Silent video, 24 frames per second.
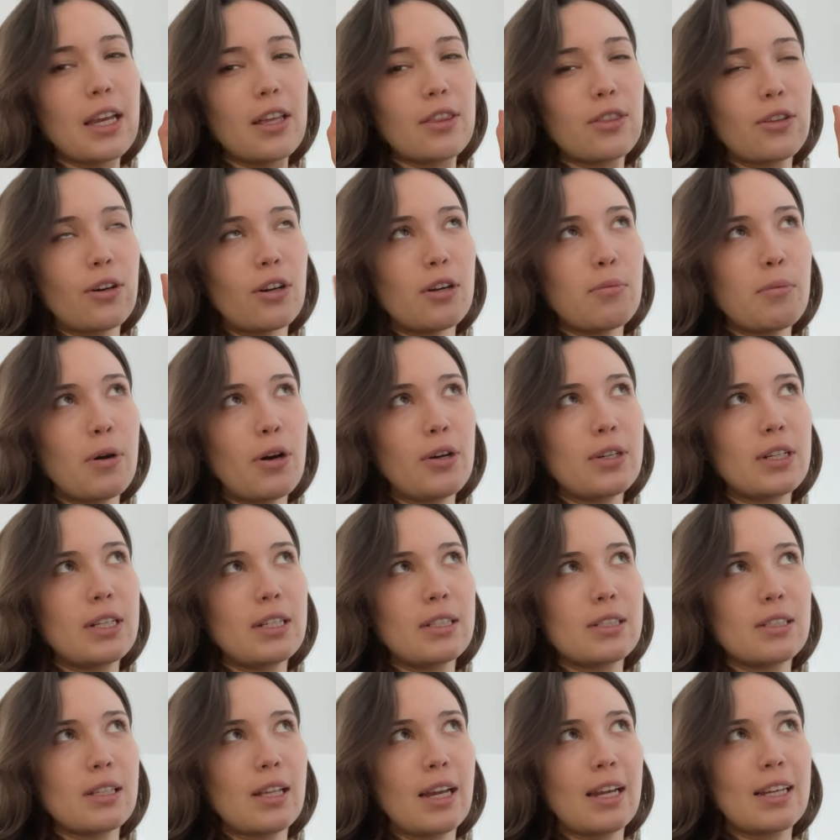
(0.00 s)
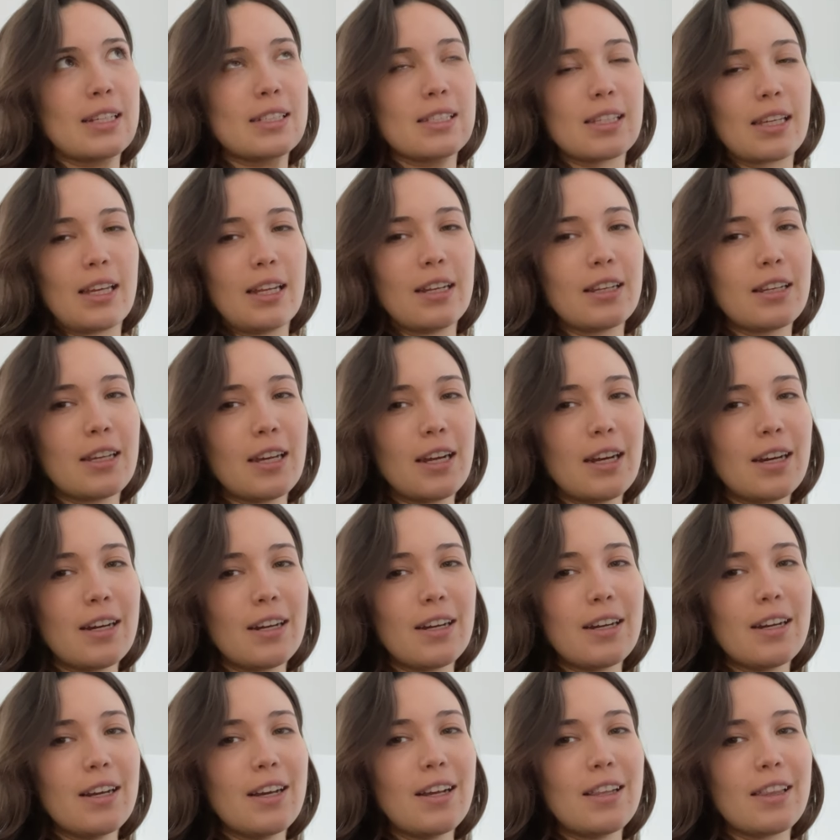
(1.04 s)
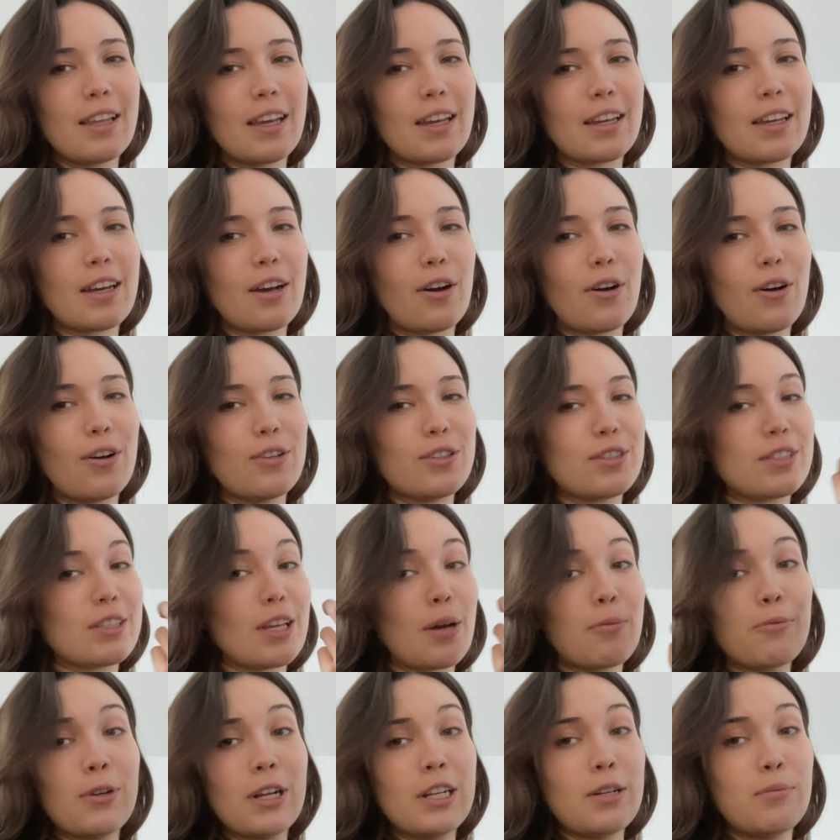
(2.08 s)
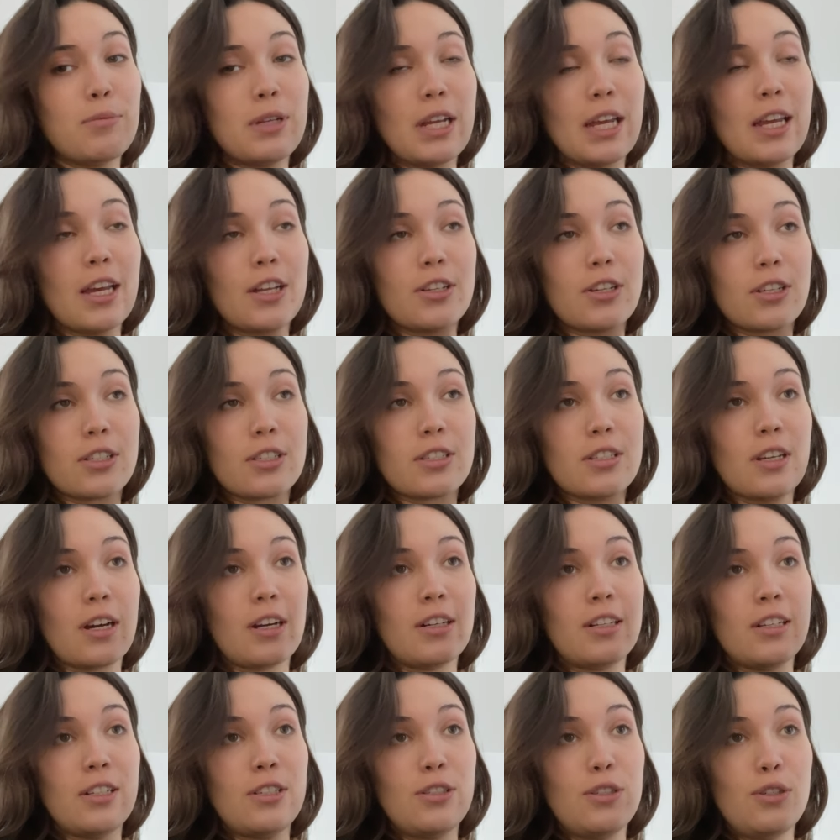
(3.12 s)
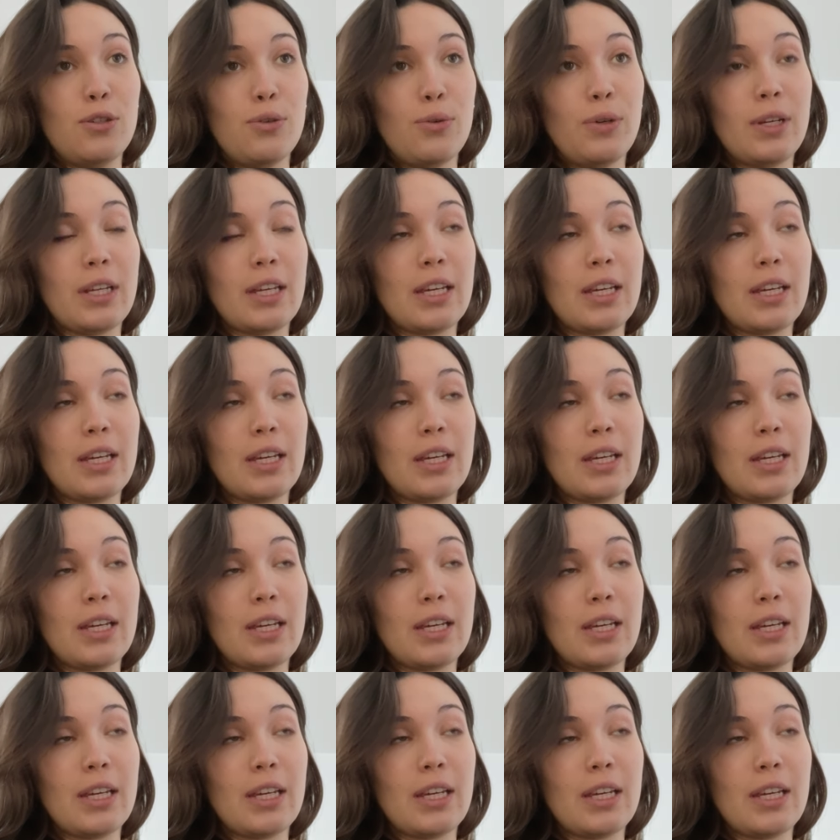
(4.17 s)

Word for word: I thought about is like skincare. Like on some random day I just started doing